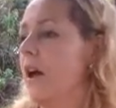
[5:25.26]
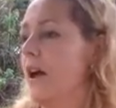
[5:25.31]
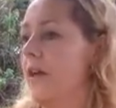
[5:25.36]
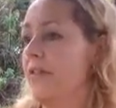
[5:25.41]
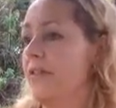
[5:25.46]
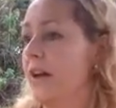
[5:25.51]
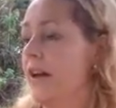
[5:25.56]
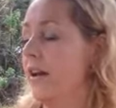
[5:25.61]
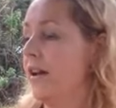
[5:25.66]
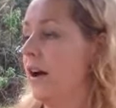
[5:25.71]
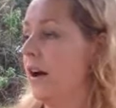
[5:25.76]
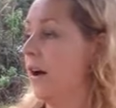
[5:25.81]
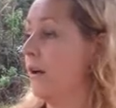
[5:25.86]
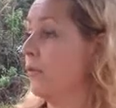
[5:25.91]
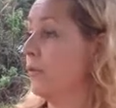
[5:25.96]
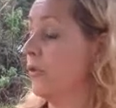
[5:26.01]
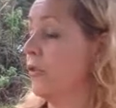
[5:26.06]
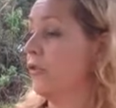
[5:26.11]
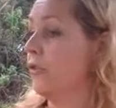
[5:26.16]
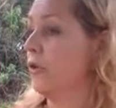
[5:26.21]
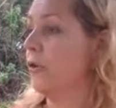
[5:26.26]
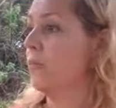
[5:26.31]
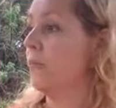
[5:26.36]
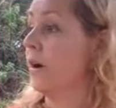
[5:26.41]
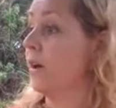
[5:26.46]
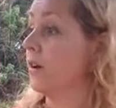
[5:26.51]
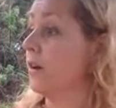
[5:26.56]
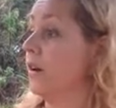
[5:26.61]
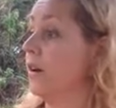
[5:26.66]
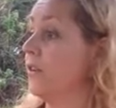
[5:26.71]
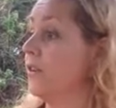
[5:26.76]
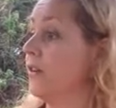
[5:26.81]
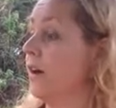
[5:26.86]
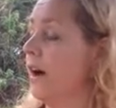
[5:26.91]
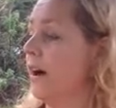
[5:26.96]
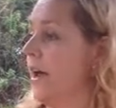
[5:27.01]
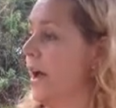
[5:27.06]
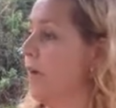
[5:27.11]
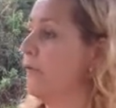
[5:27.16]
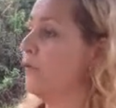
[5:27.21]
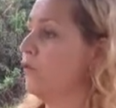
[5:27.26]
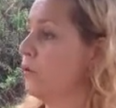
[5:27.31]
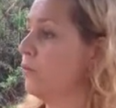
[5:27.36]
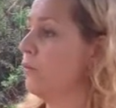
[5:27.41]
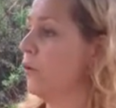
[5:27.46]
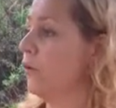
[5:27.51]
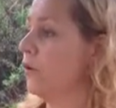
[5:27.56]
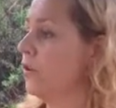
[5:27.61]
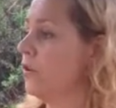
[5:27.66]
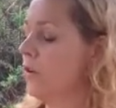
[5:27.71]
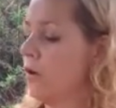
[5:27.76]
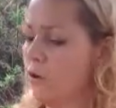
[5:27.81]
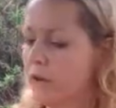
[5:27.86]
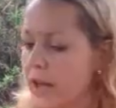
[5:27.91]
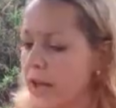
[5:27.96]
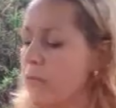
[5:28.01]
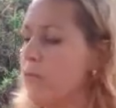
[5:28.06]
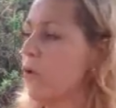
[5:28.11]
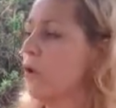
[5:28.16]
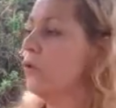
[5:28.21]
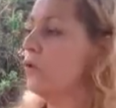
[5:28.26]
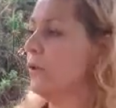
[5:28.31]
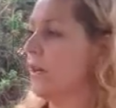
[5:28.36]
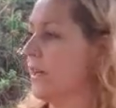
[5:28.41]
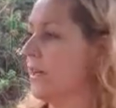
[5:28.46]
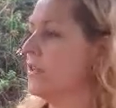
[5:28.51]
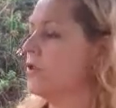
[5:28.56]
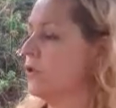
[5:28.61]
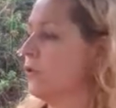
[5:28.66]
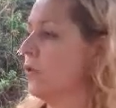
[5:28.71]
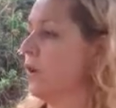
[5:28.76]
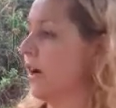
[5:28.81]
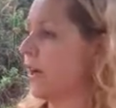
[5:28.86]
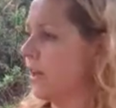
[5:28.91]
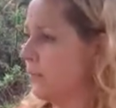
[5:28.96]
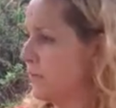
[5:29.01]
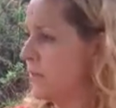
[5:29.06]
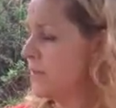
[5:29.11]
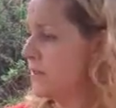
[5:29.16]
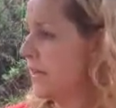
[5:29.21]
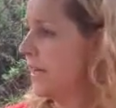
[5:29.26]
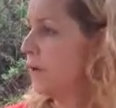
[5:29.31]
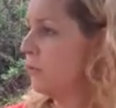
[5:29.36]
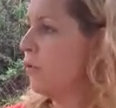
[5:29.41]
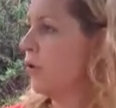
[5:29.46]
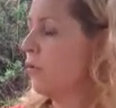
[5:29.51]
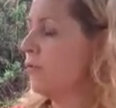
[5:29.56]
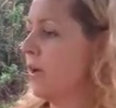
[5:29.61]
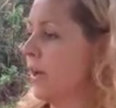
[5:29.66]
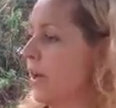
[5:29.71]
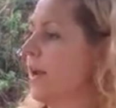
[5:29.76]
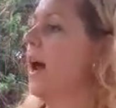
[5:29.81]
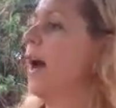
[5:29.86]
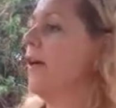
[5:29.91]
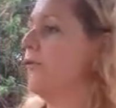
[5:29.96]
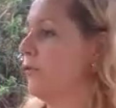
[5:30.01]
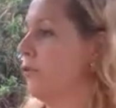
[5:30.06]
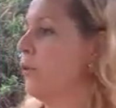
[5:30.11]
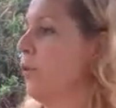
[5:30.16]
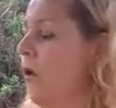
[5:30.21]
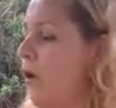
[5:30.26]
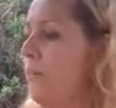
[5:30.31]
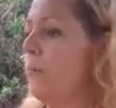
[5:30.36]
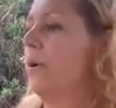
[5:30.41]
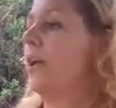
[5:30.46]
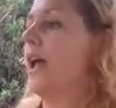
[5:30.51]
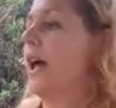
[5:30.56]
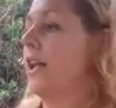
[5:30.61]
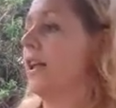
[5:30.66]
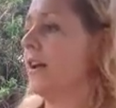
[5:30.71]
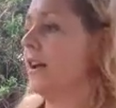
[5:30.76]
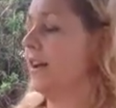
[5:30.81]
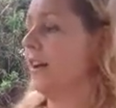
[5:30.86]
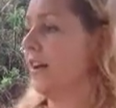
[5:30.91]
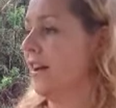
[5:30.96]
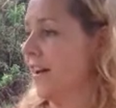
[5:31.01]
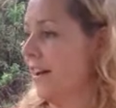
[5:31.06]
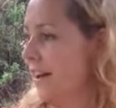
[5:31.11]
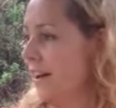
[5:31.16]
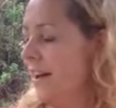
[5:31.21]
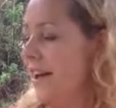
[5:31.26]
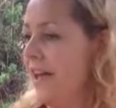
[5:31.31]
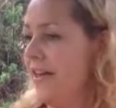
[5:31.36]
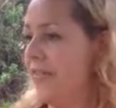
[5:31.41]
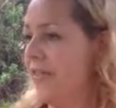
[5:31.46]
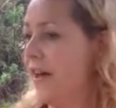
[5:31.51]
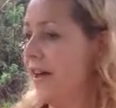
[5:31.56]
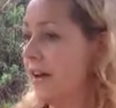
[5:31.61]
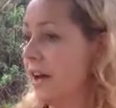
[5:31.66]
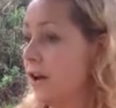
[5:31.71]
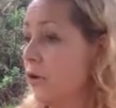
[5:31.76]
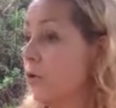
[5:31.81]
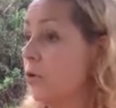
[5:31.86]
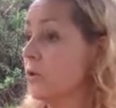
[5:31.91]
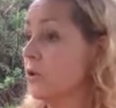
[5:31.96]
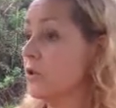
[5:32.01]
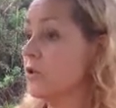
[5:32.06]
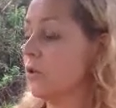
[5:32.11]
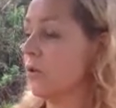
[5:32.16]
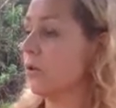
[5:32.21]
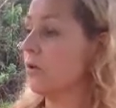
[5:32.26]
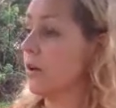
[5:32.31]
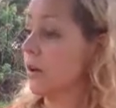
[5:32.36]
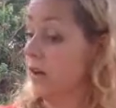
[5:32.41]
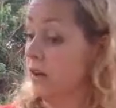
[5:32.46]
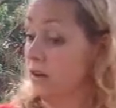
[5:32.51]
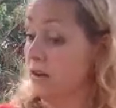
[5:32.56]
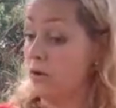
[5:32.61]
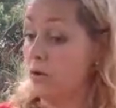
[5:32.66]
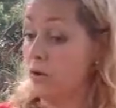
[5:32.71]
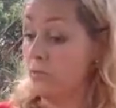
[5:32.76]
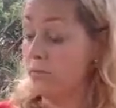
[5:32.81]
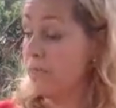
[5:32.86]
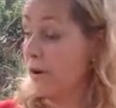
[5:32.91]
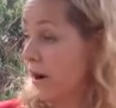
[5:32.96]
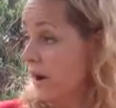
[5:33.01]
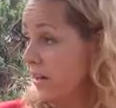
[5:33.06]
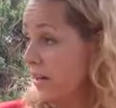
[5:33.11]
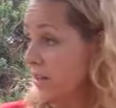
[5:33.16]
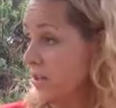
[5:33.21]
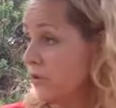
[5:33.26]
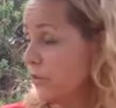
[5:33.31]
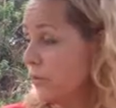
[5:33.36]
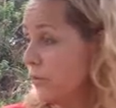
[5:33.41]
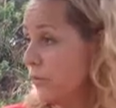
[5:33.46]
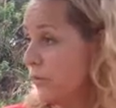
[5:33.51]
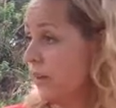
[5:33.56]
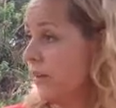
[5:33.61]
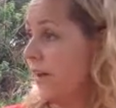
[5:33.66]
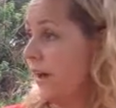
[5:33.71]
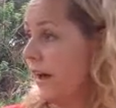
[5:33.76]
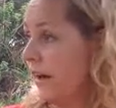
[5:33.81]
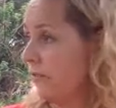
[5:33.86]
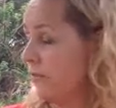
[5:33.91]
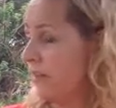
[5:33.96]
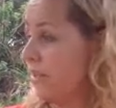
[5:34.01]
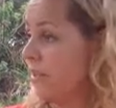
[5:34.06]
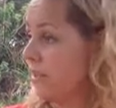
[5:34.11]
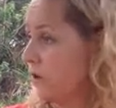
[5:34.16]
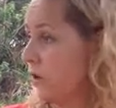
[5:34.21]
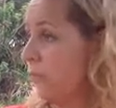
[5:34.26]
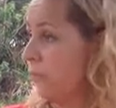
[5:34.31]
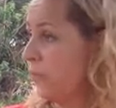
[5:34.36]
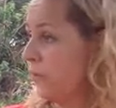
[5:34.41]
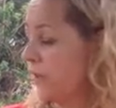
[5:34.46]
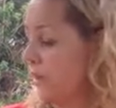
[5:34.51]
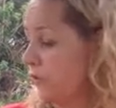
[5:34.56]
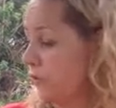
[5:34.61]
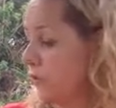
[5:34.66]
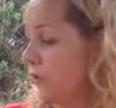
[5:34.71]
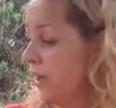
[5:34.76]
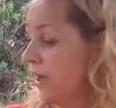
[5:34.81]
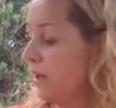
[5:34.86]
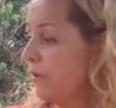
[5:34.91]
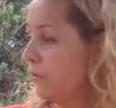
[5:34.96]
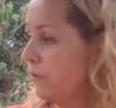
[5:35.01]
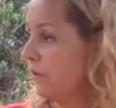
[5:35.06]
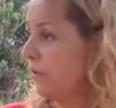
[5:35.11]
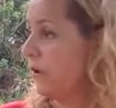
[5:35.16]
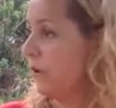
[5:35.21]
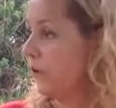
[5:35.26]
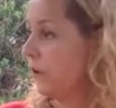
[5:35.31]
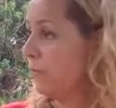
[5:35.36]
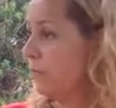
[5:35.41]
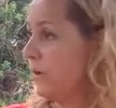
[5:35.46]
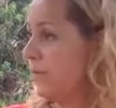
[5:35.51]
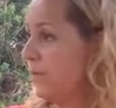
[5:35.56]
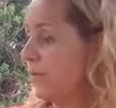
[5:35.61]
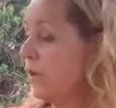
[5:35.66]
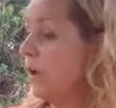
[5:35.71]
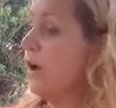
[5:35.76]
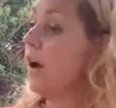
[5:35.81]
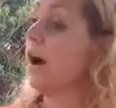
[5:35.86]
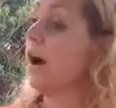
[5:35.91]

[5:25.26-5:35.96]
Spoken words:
And then I was, oh my God, I have to work. Okay, 1 week is good. I can be sick 1 week, and I have to up again. And then I also combined with have this company together with the other people.